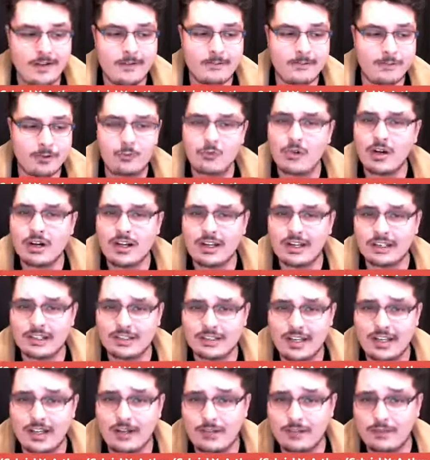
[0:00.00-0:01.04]
From what I can
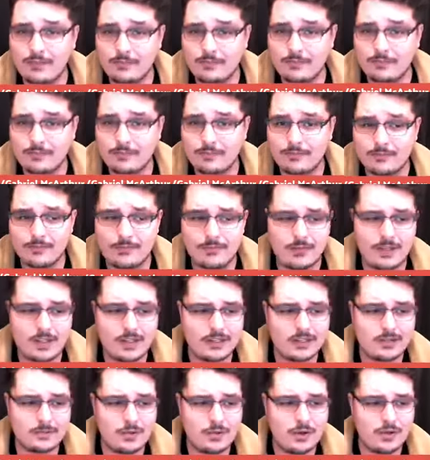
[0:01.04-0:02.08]
tell,
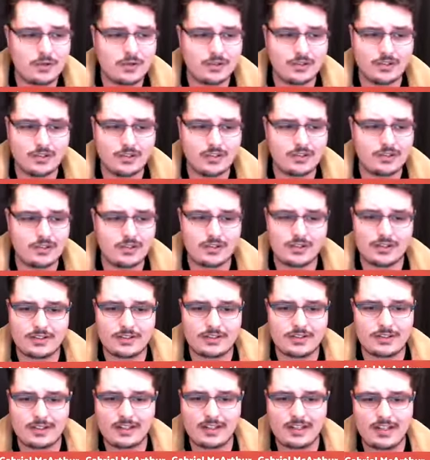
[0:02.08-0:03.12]
it's mostly
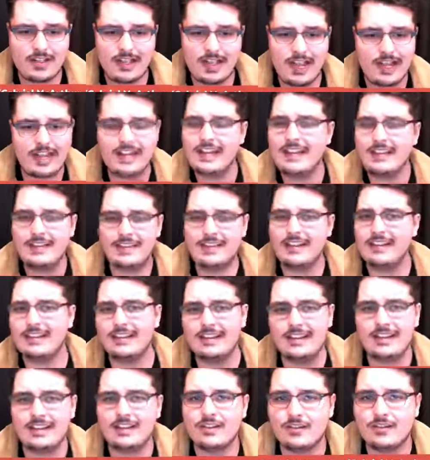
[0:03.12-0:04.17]
just
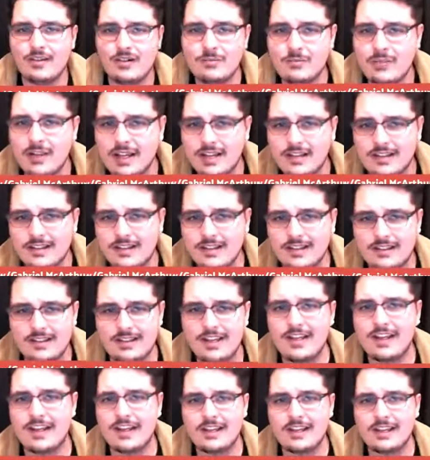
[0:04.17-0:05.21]
anything that Trump has to
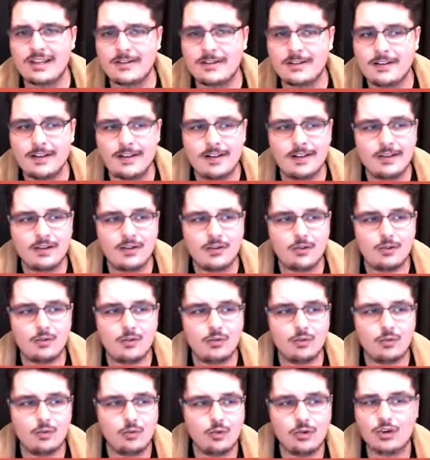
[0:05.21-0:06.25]
say,
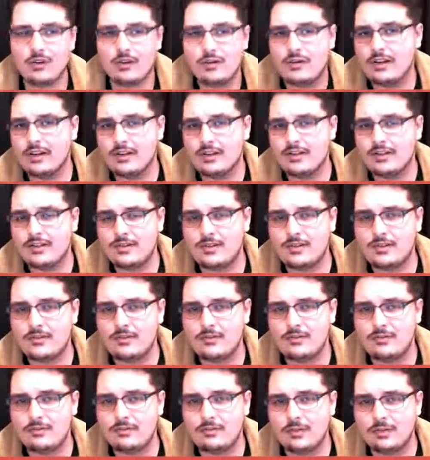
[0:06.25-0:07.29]
we're going to